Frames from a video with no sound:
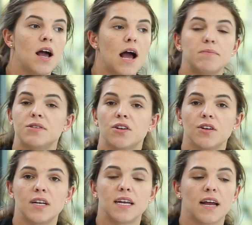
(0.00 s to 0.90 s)

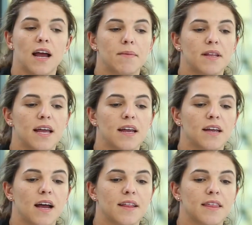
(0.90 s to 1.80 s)
Absolutely. I mean,
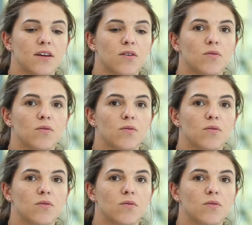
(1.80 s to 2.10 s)
I think